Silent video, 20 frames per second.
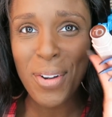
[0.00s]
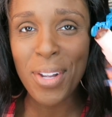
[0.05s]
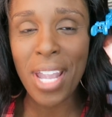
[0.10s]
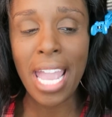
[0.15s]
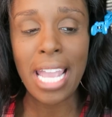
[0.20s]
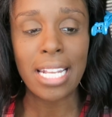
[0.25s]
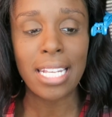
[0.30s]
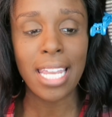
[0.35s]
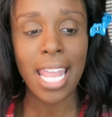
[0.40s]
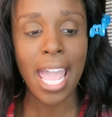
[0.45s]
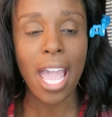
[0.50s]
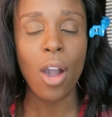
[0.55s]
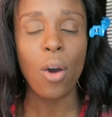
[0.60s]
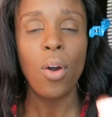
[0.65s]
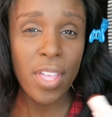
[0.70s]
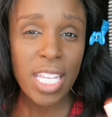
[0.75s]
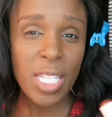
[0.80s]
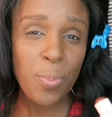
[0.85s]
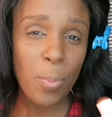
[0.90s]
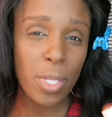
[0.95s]
Okay, now,
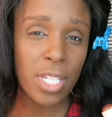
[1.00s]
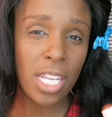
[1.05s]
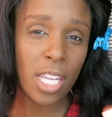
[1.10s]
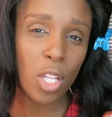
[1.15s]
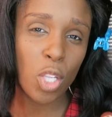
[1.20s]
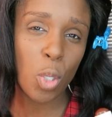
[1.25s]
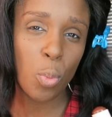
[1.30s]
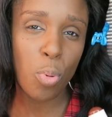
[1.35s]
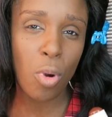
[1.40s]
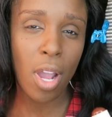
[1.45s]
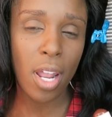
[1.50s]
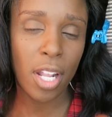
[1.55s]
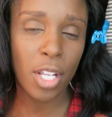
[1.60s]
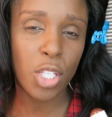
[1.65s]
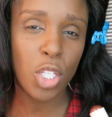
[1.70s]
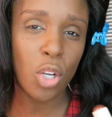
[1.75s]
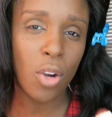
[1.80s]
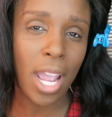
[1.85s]
this particular product,